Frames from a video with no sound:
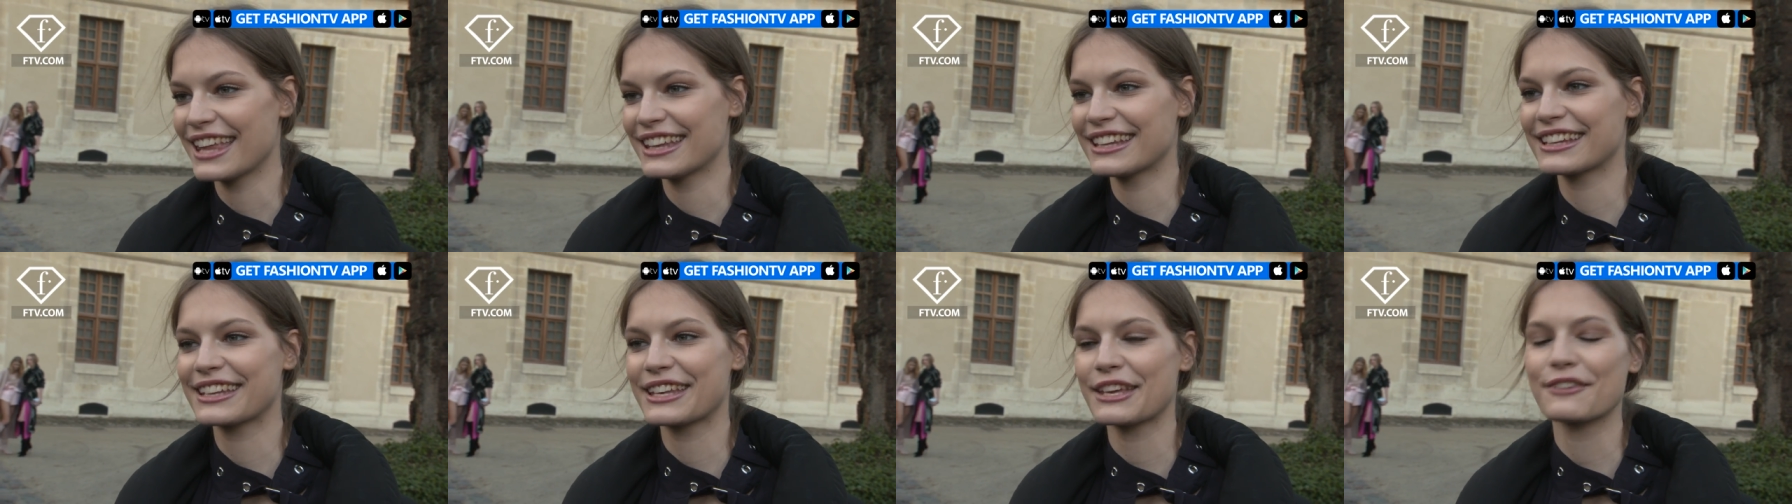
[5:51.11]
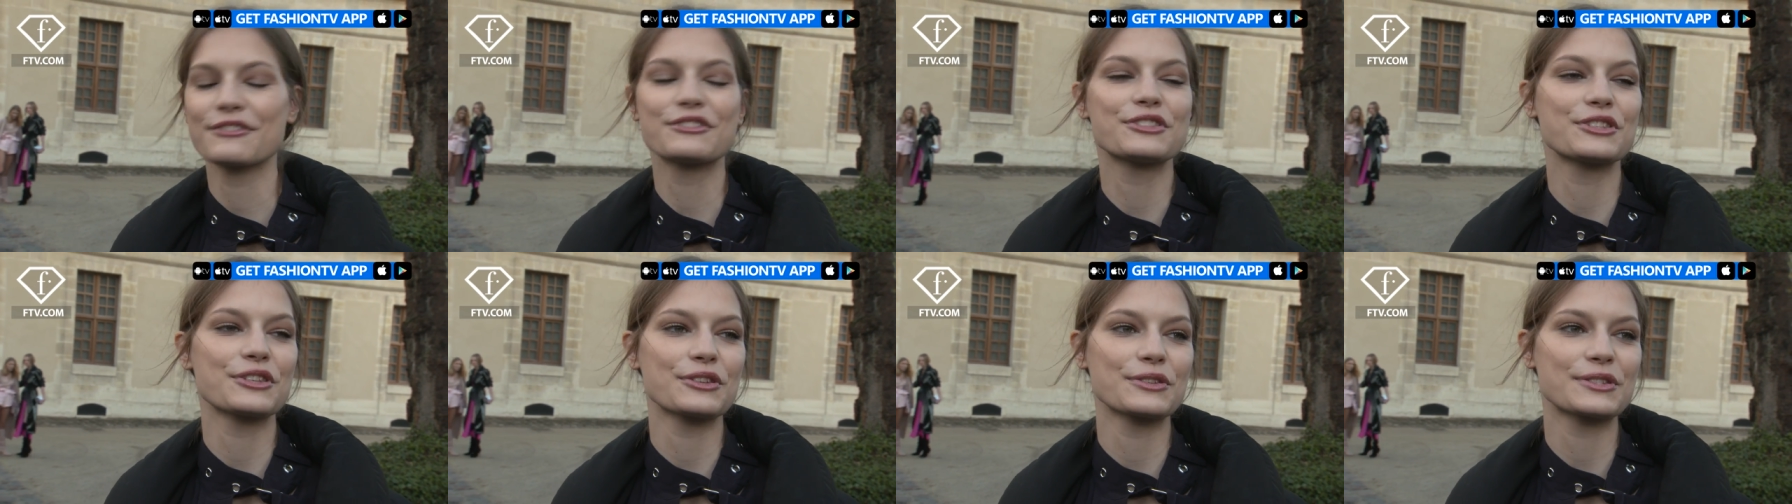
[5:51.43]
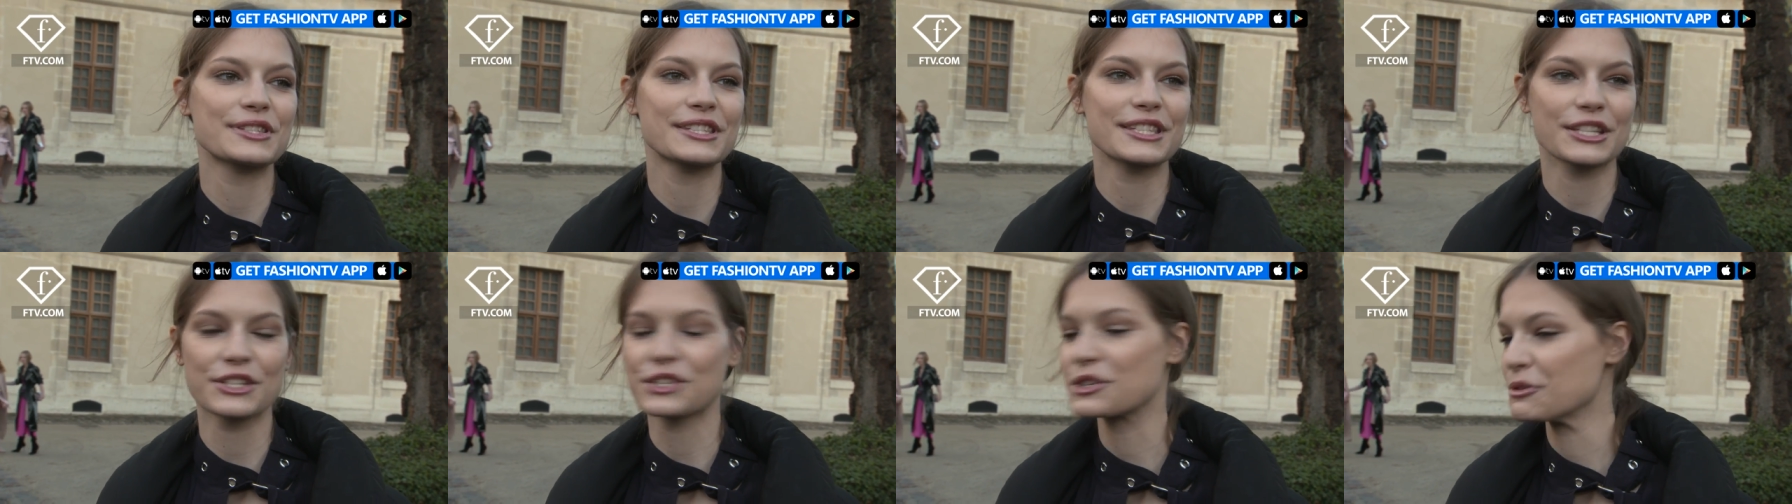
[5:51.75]
it gives you
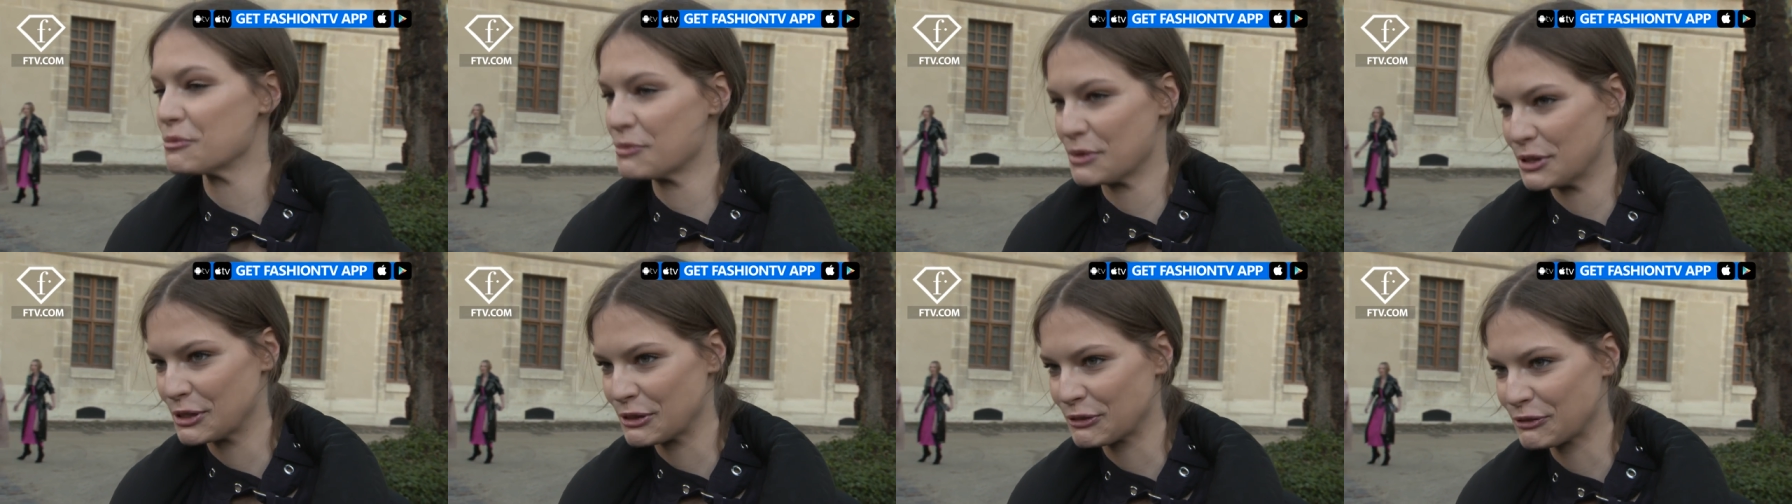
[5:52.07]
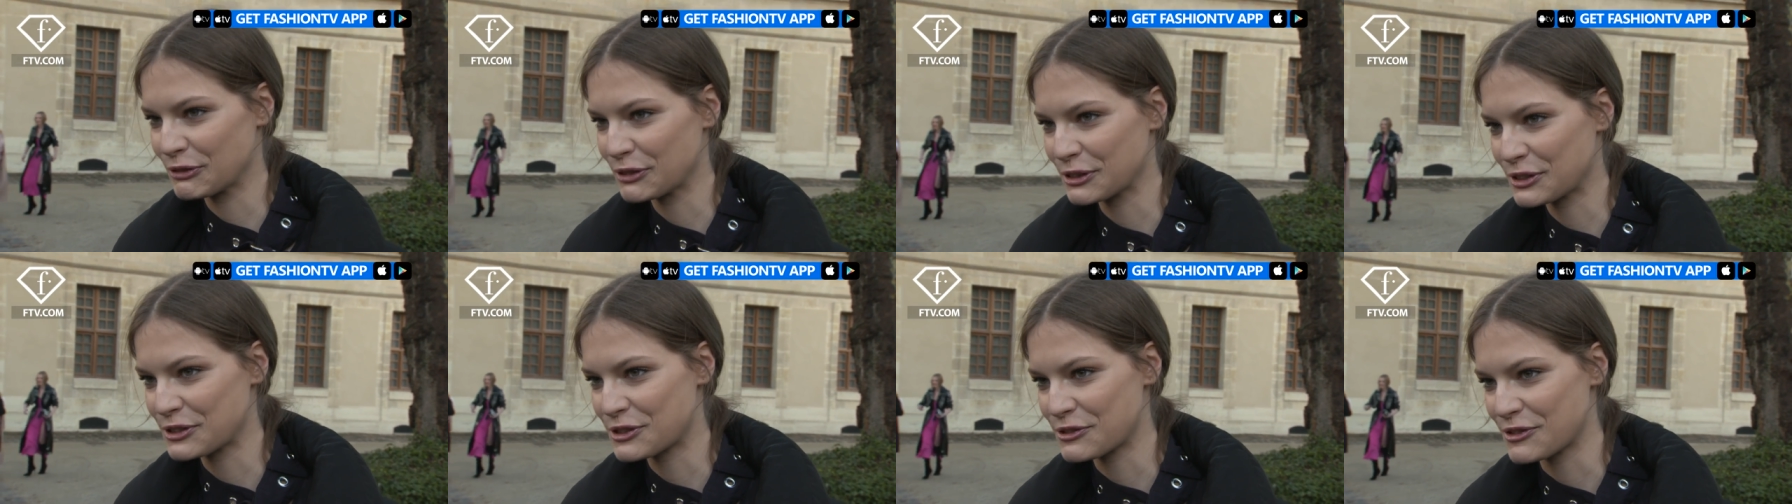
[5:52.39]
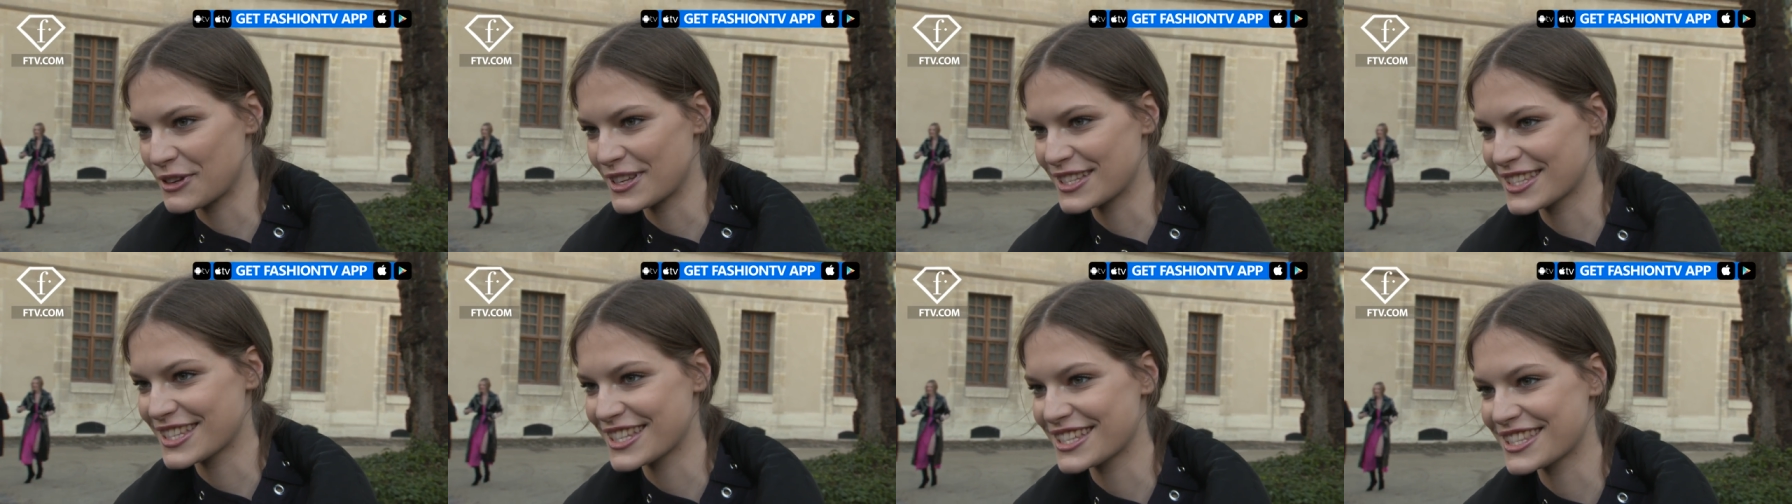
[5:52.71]
such a beautiful
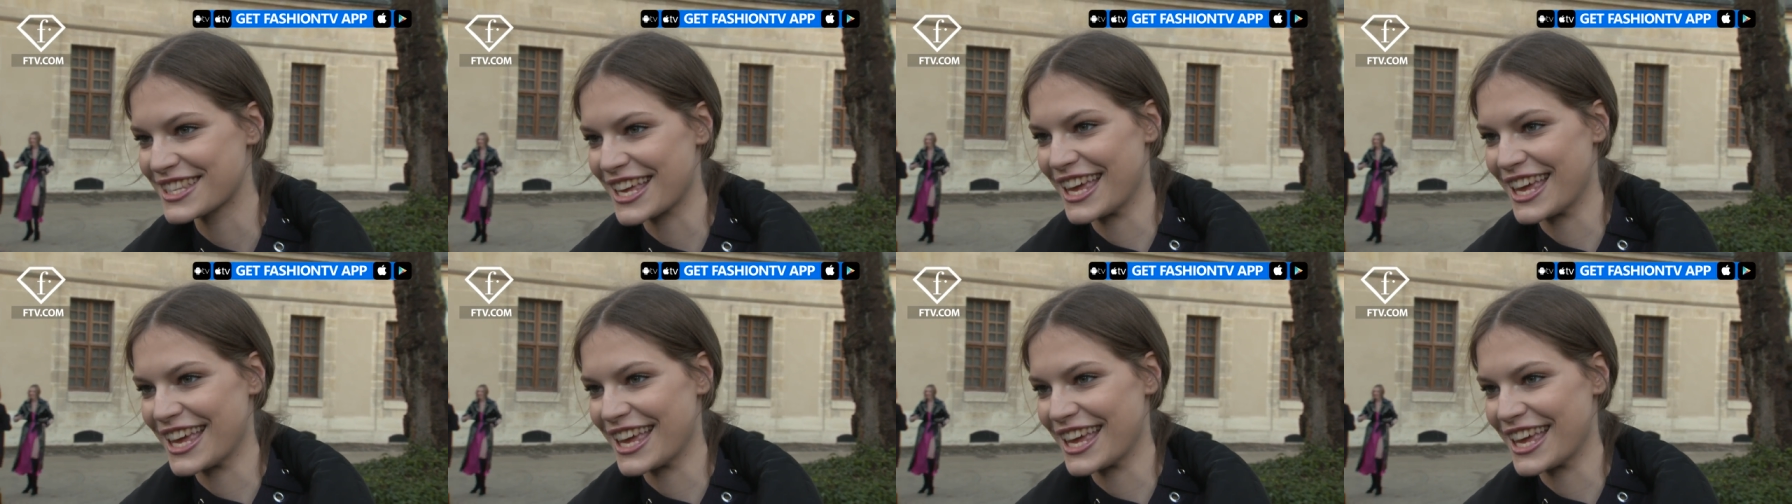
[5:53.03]
dresses,